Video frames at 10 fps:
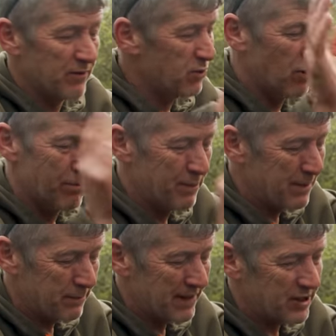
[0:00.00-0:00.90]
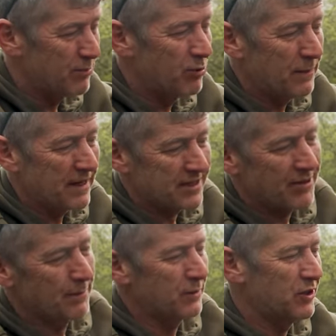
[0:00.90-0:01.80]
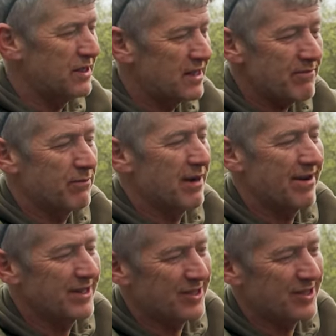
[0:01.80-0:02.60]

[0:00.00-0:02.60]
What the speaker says: I've caught them big pits, small pits, under bushes, everywhere.